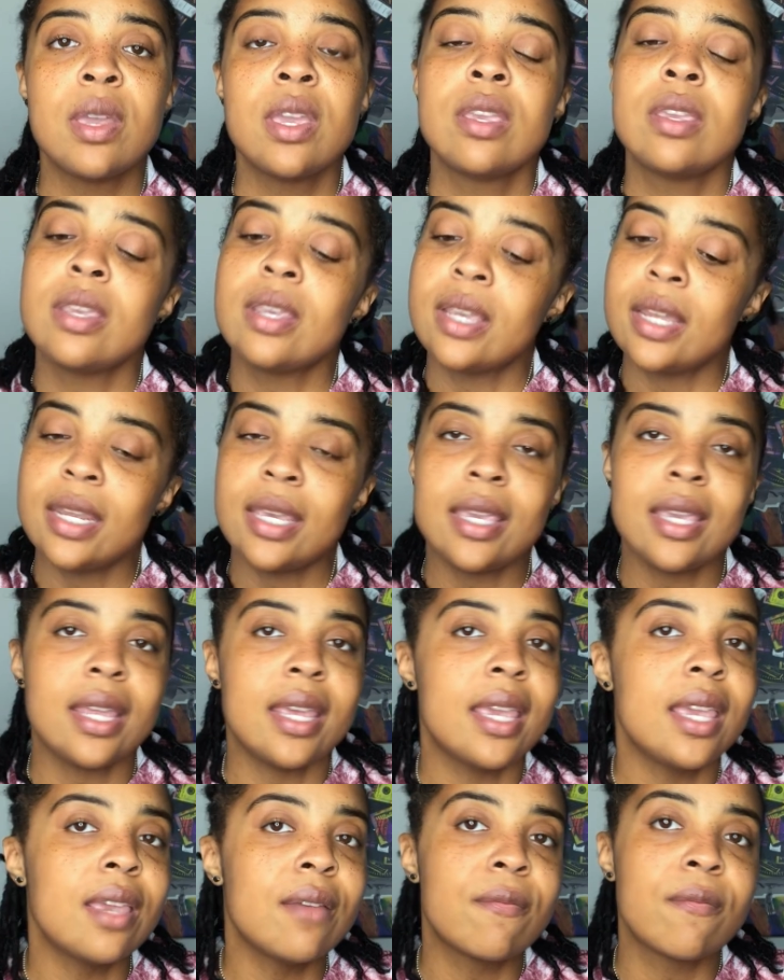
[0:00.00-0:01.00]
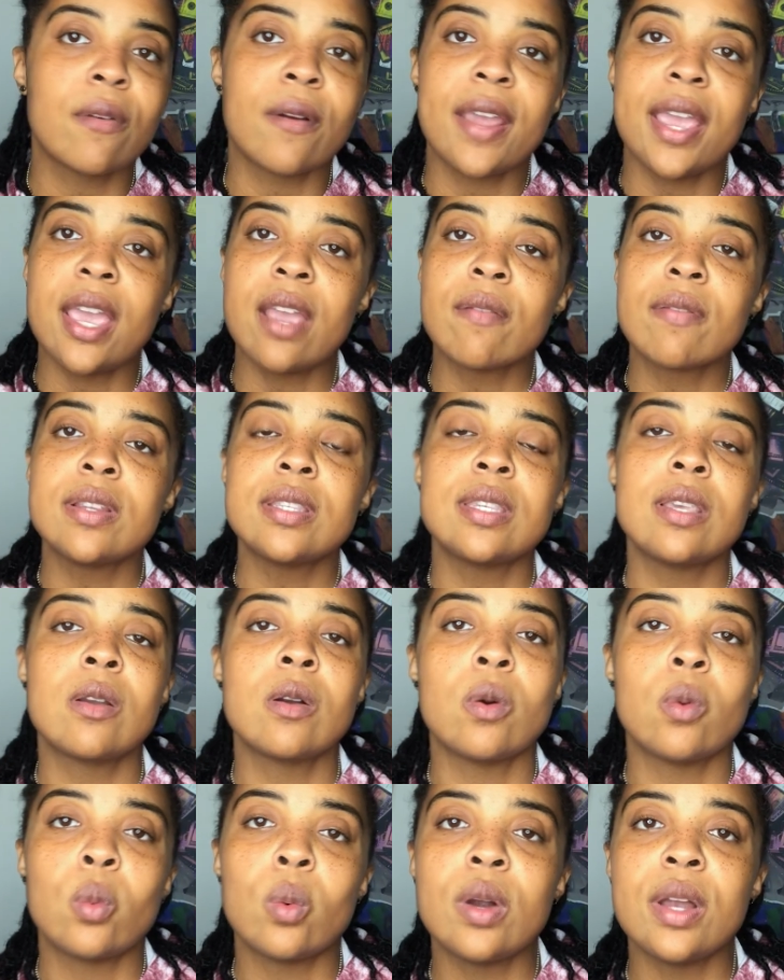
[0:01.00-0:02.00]
you're going to get hit for every
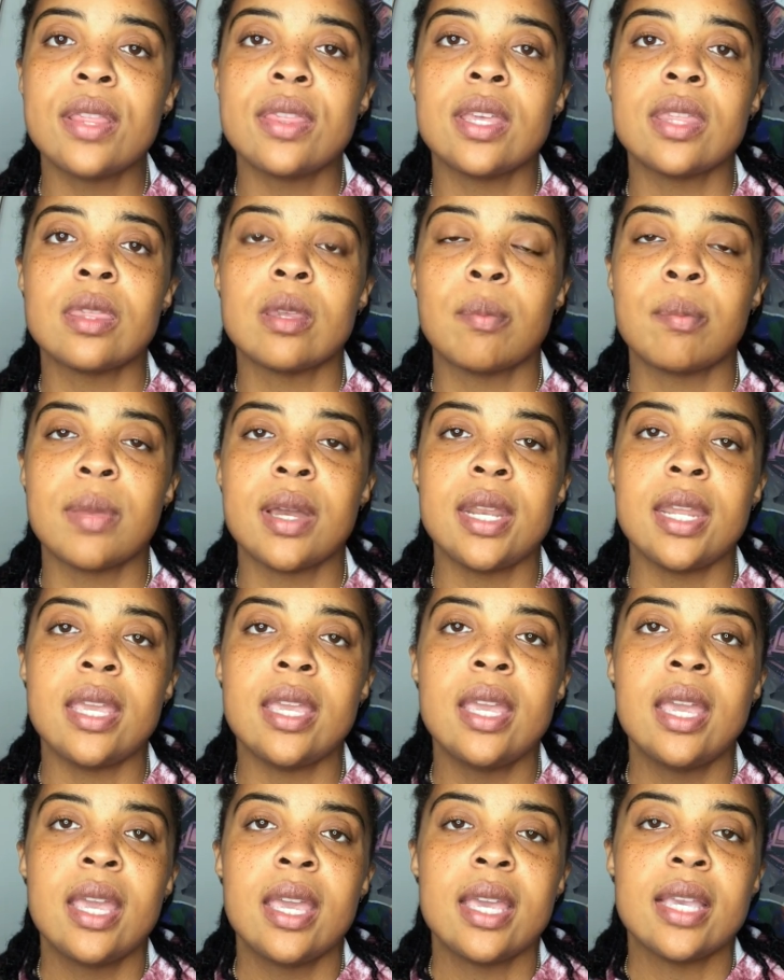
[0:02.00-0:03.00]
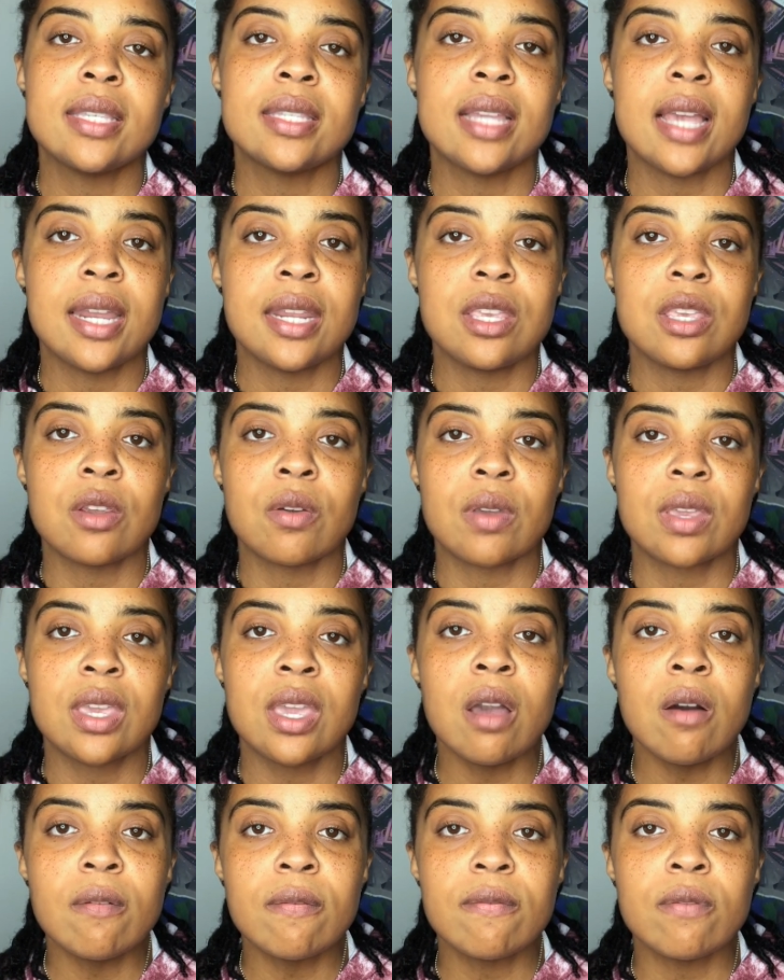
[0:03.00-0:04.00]
single one that the money is not in your
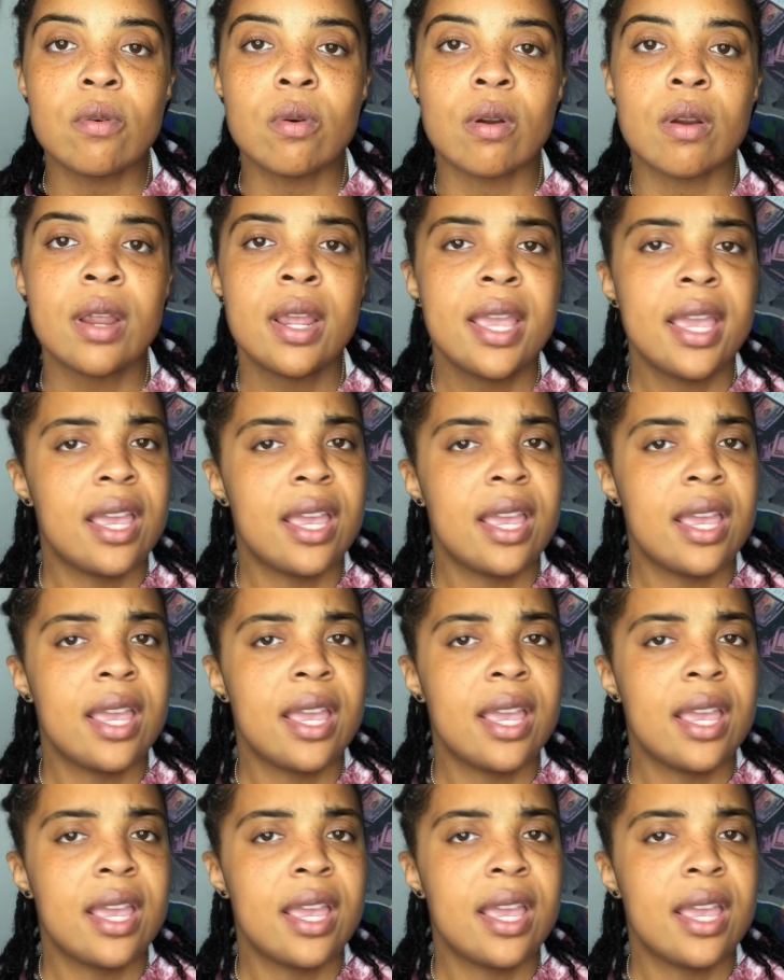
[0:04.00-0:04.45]
account for.